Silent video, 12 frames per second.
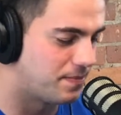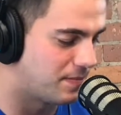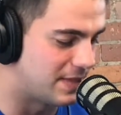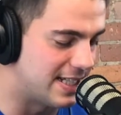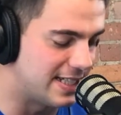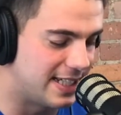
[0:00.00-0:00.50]

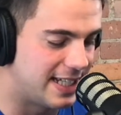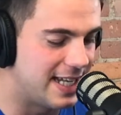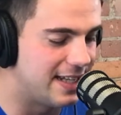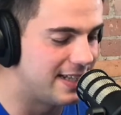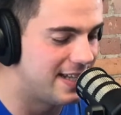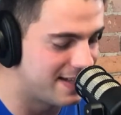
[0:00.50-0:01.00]
This
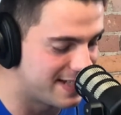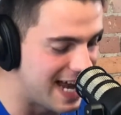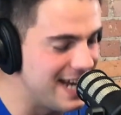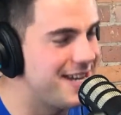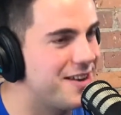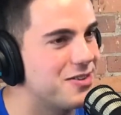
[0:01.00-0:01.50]
kid,
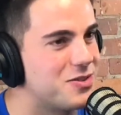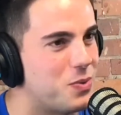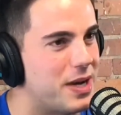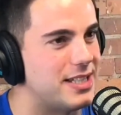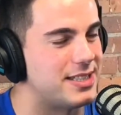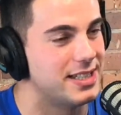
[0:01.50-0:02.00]
10 years
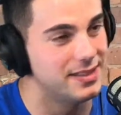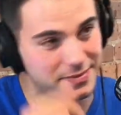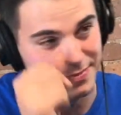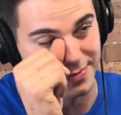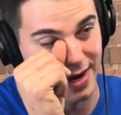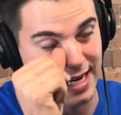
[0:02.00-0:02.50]
wasted,
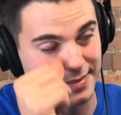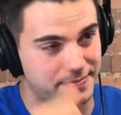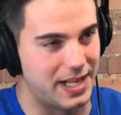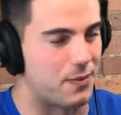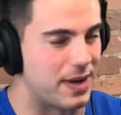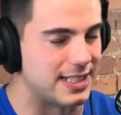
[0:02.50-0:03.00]
right?
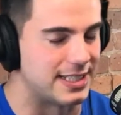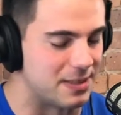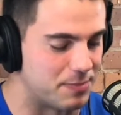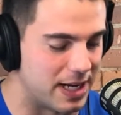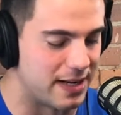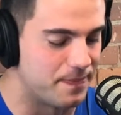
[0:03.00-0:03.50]
Not wasted,
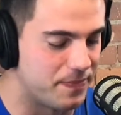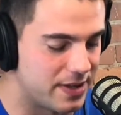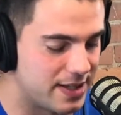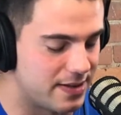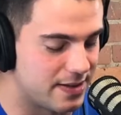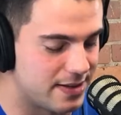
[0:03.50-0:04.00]
but
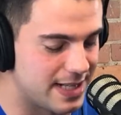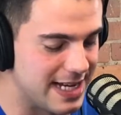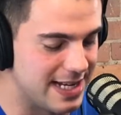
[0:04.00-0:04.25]
10